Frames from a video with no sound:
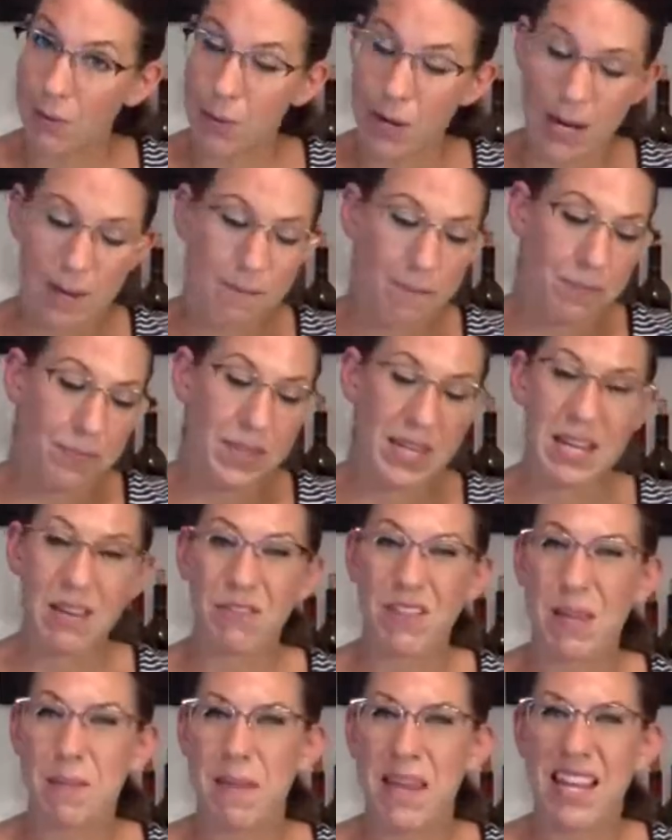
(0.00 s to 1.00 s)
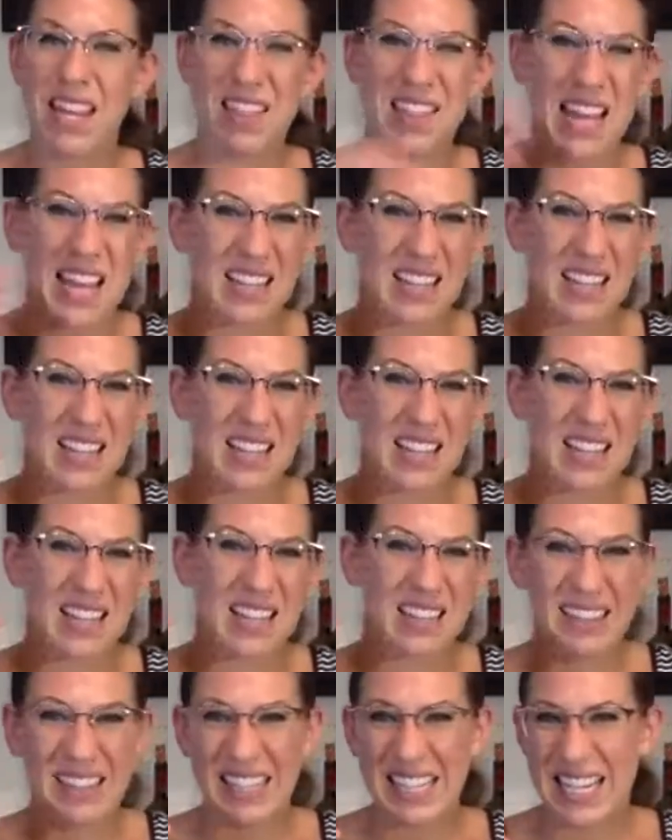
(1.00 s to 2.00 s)
they'll call it that way. If they
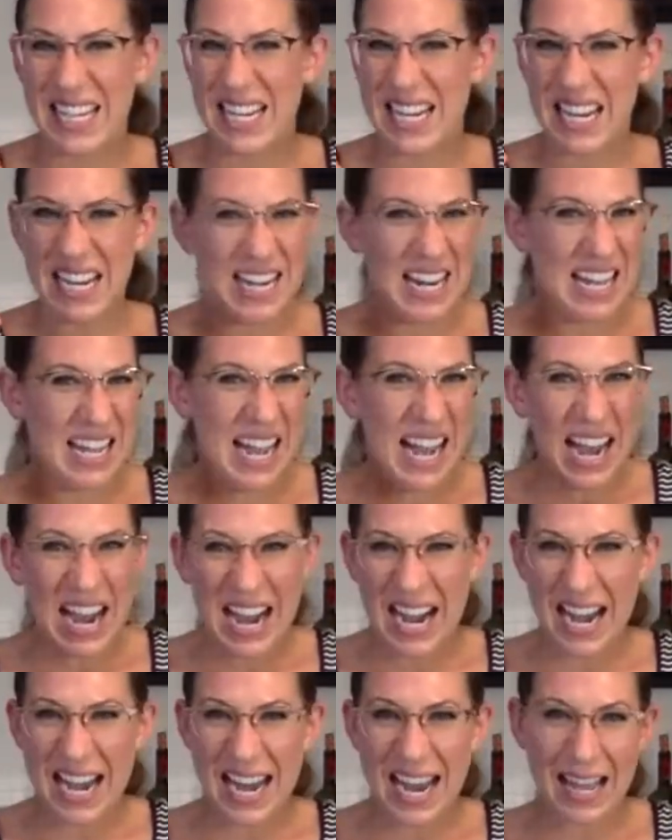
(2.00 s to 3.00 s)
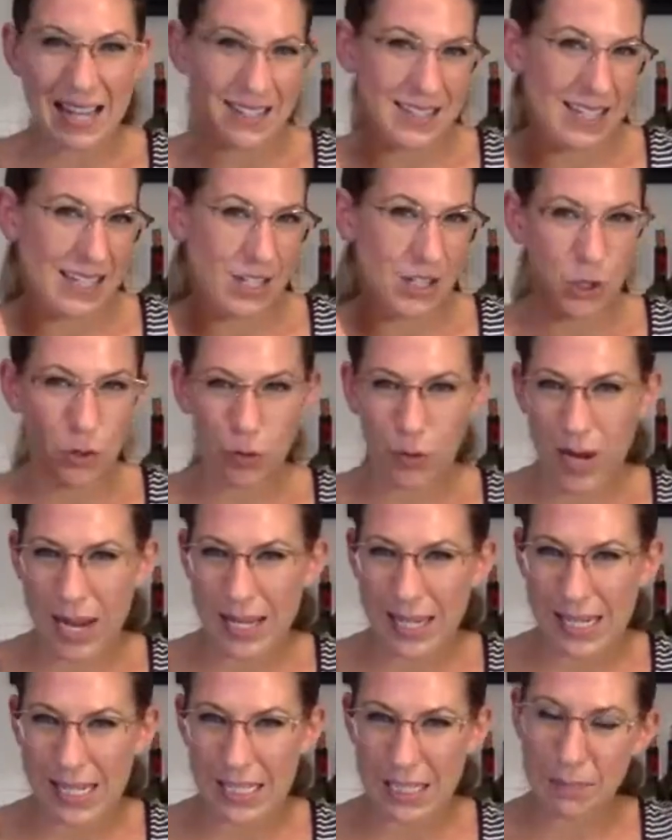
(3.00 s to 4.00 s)
make it that lean, high
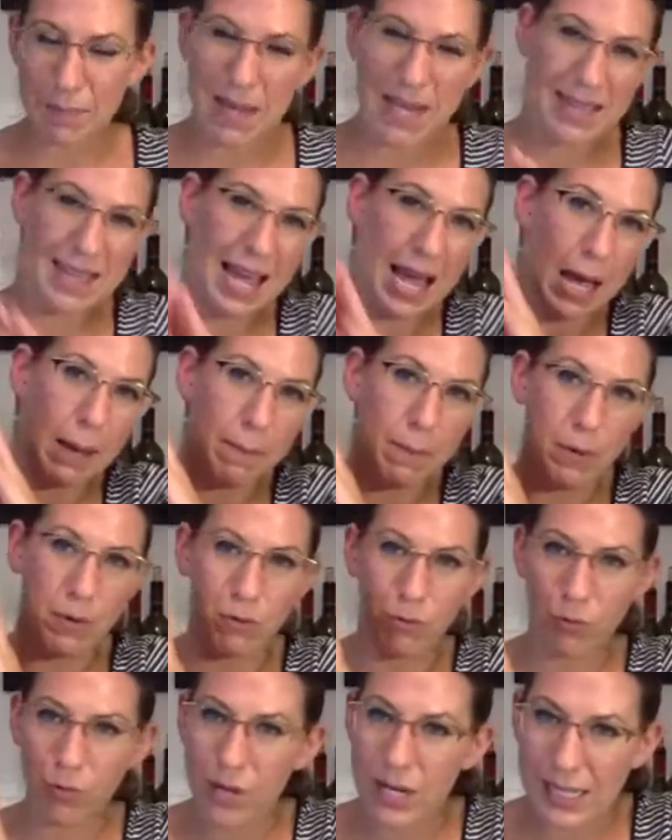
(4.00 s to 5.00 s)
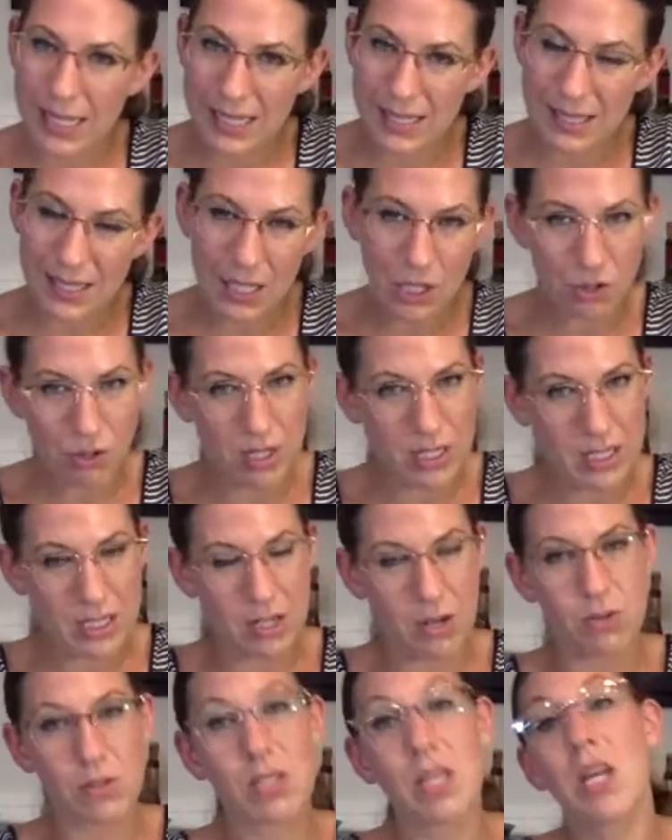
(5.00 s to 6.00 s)
acid, Granny Smith apple, really
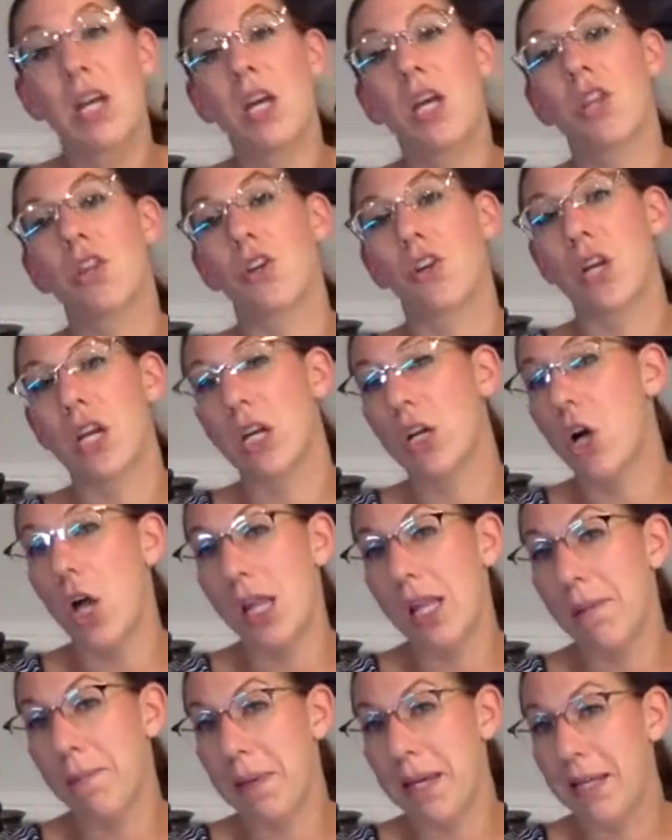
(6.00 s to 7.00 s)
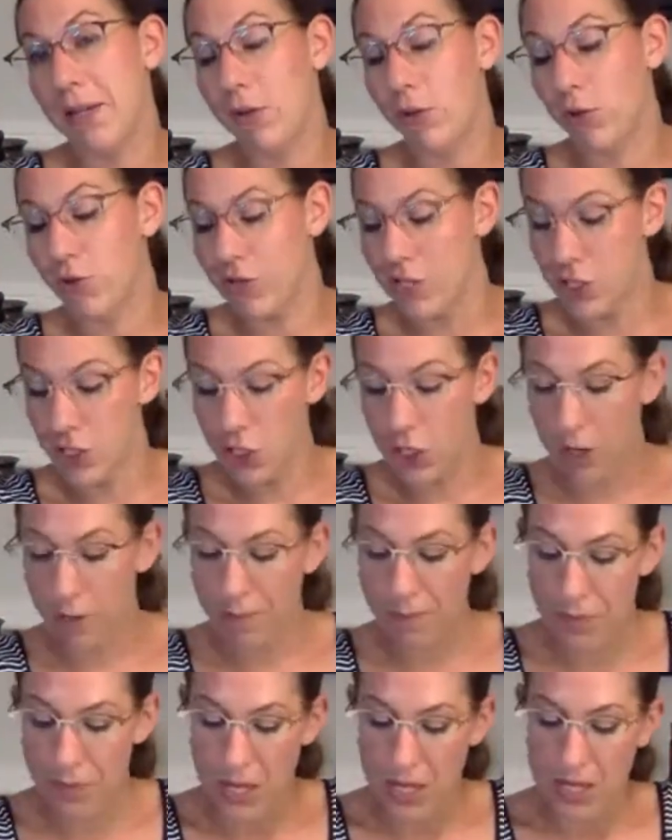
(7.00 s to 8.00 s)
citrus notes, they're going to call it Pinot
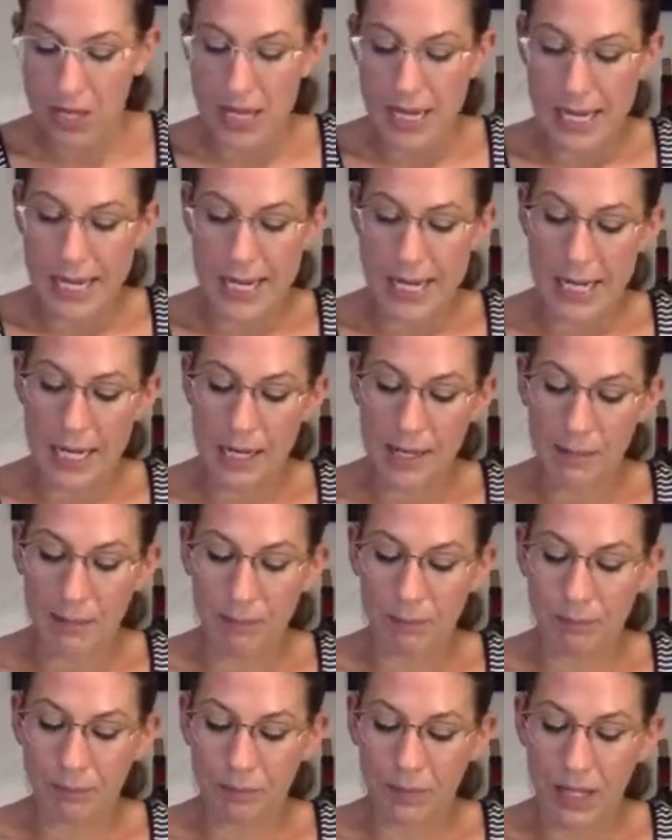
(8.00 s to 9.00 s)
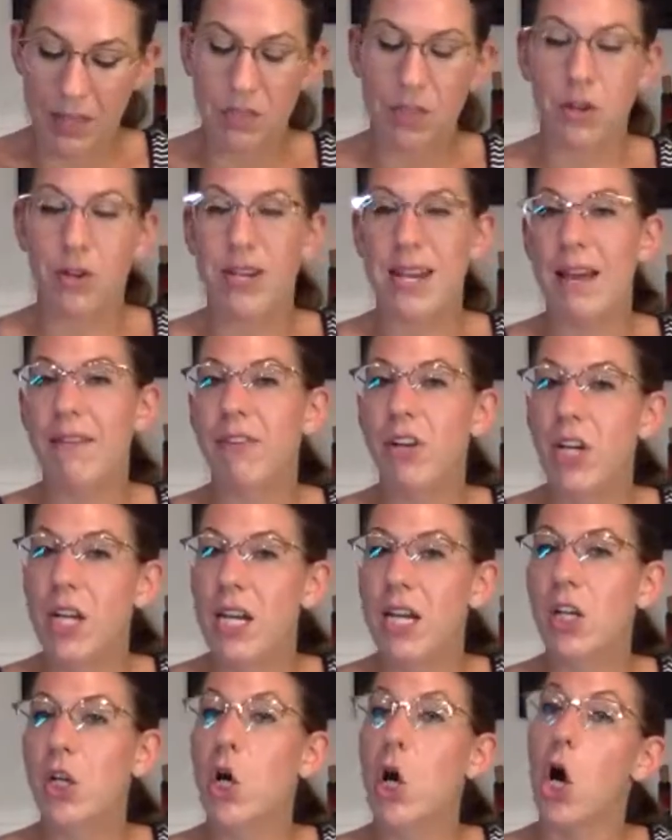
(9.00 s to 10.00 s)
Grigio. They're
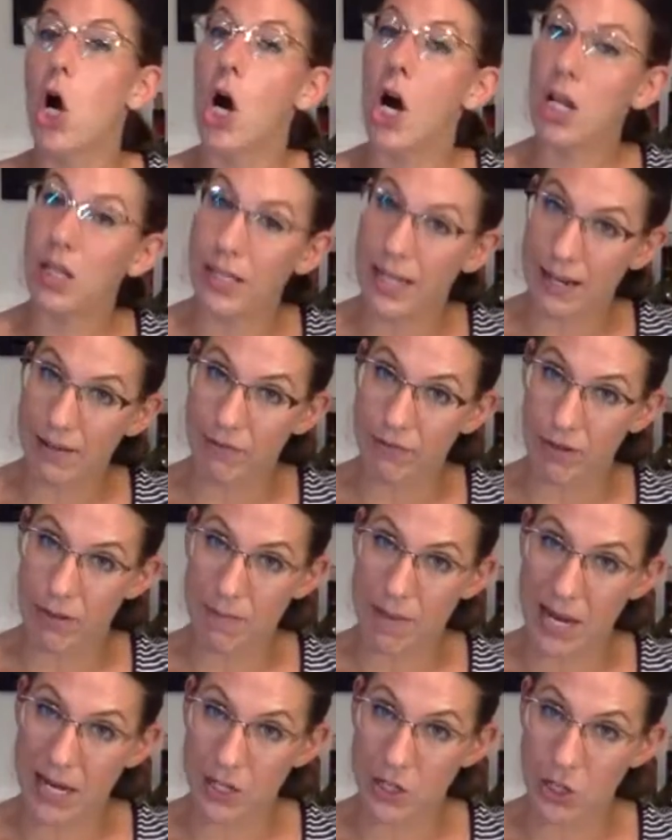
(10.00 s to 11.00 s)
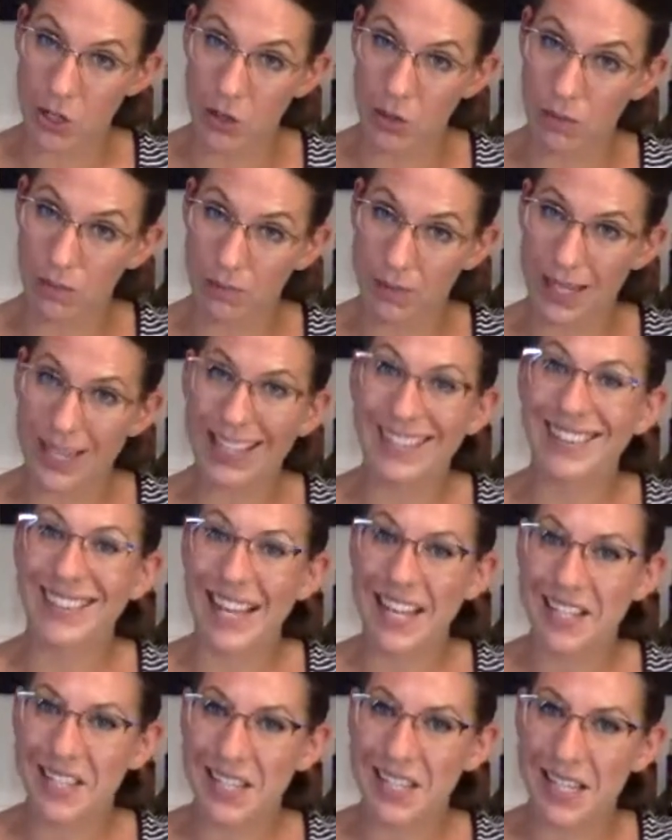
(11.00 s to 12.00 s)
never going to call it Ramato
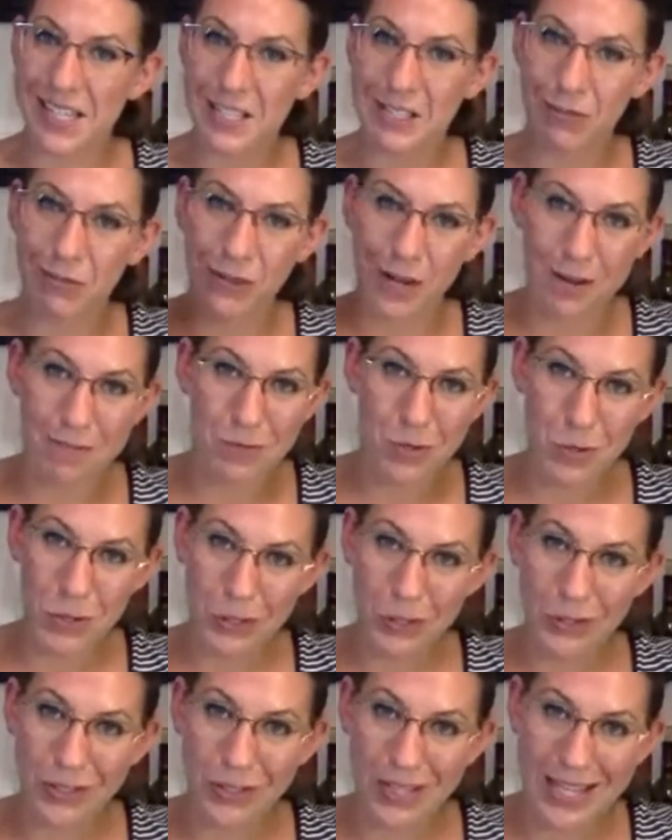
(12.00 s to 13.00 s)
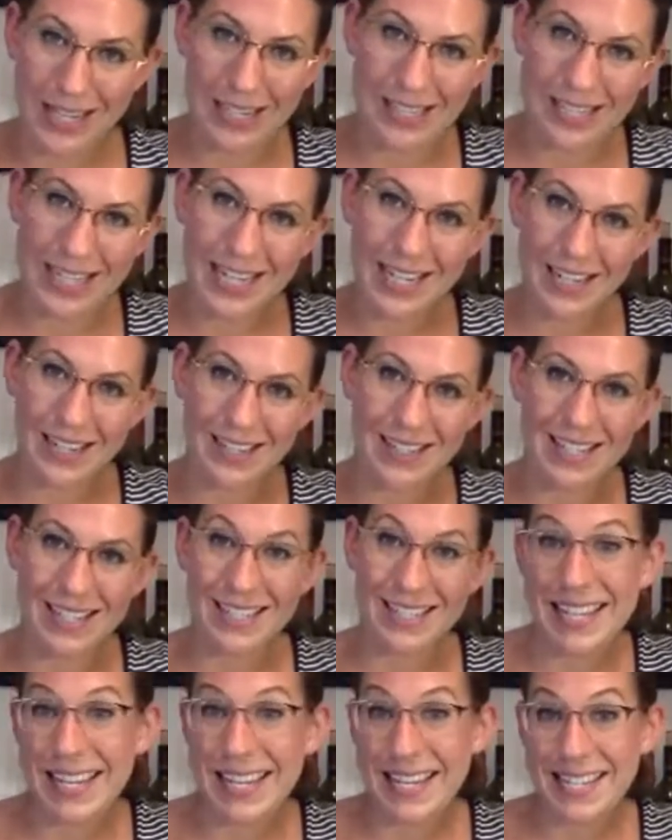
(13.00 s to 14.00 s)
unless it's from Northern Italy, because
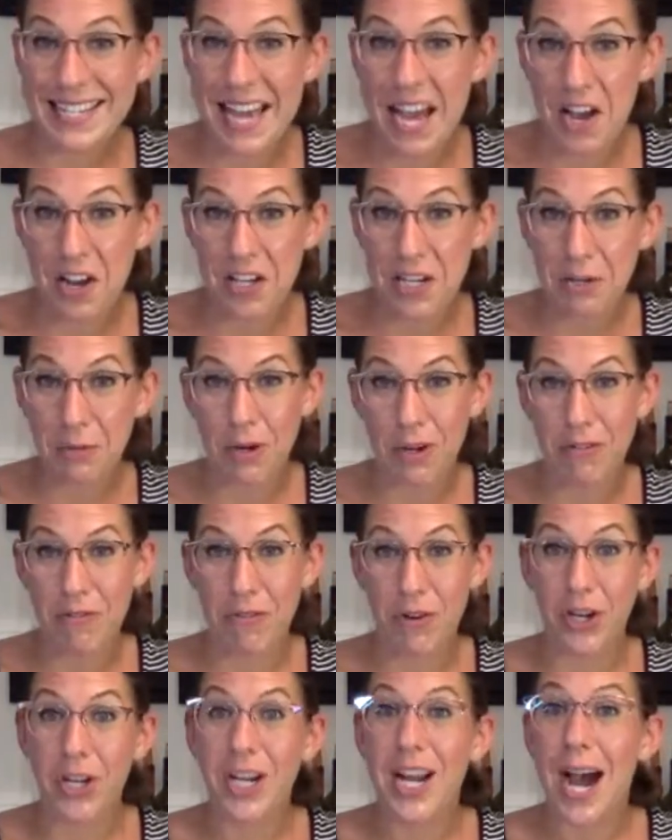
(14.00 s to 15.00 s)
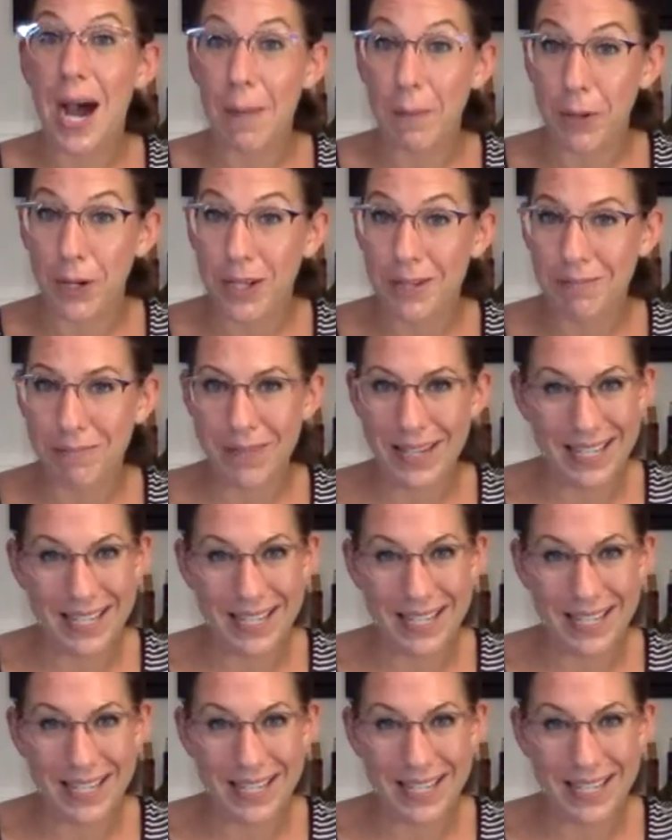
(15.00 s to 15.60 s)
it's the Italian word for copper,